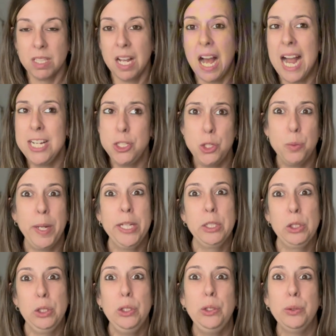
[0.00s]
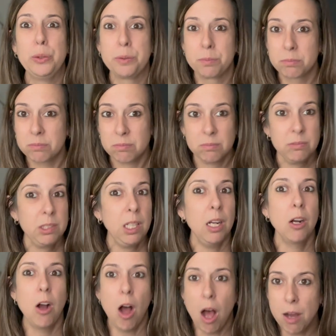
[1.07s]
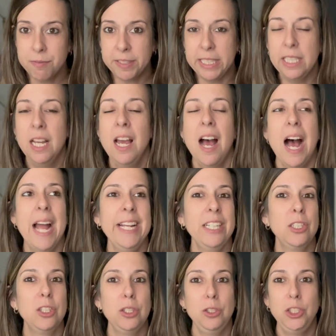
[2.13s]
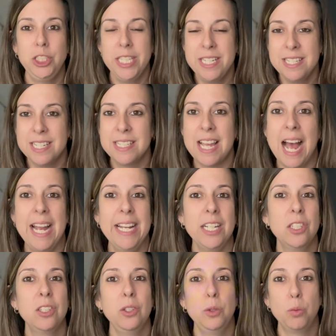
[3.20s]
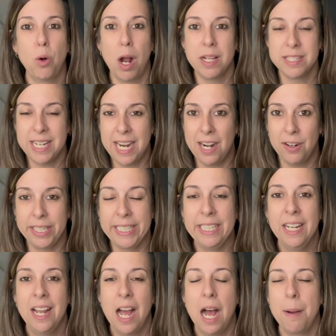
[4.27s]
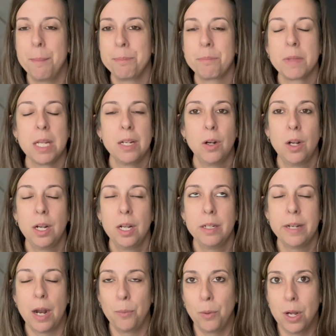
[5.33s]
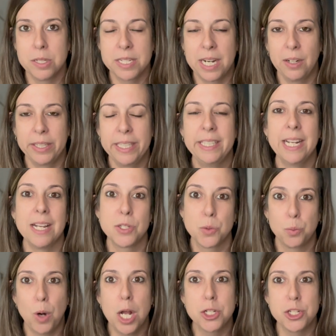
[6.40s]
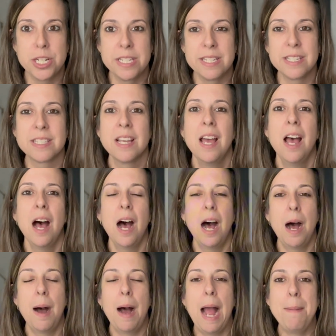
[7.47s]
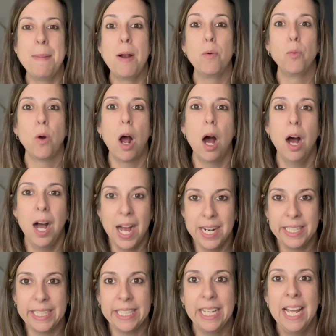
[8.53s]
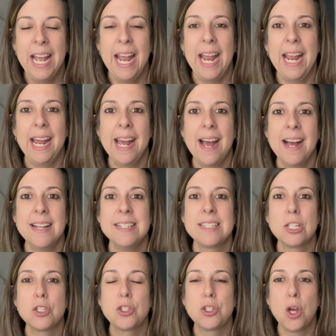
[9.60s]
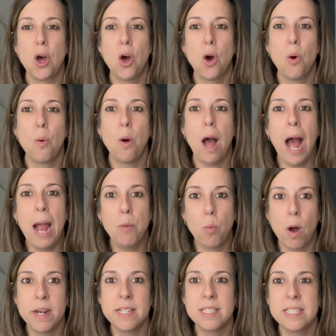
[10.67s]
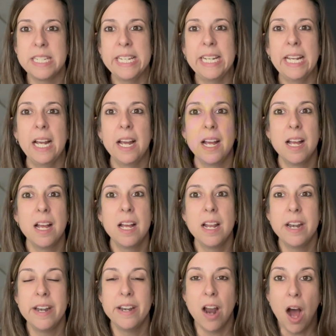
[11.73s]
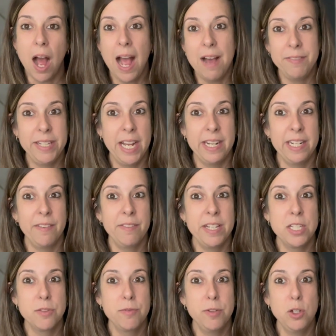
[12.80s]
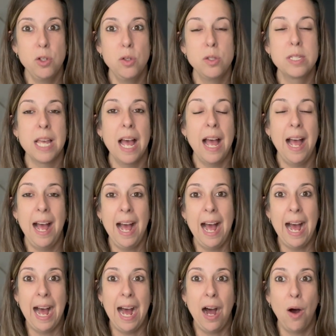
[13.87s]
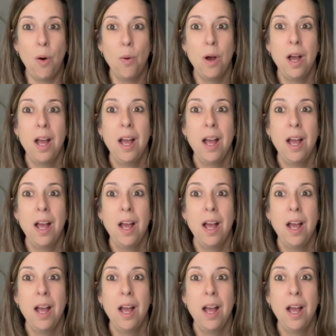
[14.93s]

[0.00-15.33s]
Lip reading: I do include coffee, I include cheeses, I include raw dairy, not raw dairy, yes, raw cheeses. I meant raw honey. And so I want to see, not having any of these foods, how